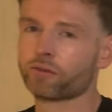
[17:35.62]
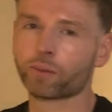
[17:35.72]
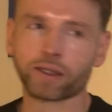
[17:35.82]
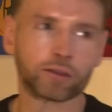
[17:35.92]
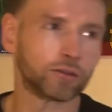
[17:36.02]
every
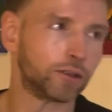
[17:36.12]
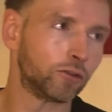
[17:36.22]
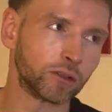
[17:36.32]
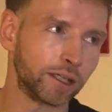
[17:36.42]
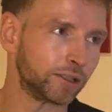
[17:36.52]
week, 3 or
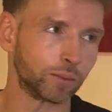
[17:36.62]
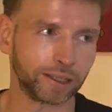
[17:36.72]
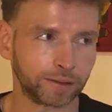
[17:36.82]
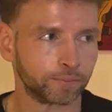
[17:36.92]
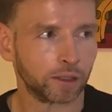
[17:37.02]
4 days a
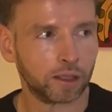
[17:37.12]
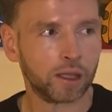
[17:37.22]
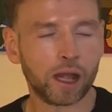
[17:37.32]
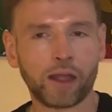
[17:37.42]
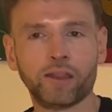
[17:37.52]
week,
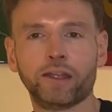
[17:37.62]
and